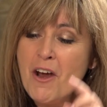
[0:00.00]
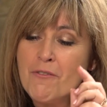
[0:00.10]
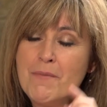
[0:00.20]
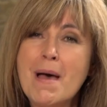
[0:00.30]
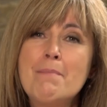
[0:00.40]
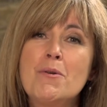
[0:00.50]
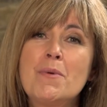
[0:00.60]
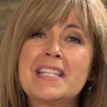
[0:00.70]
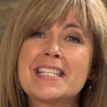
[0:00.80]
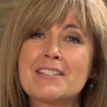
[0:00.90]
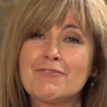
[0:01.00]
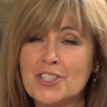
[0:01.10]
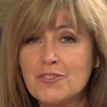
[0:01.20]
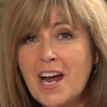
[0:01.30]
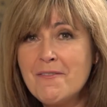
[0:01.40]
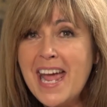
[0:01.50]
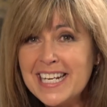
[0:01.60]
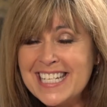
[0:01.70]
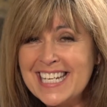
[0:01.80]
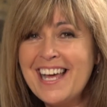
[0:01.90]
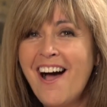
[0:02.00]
Remember, with StriVectin,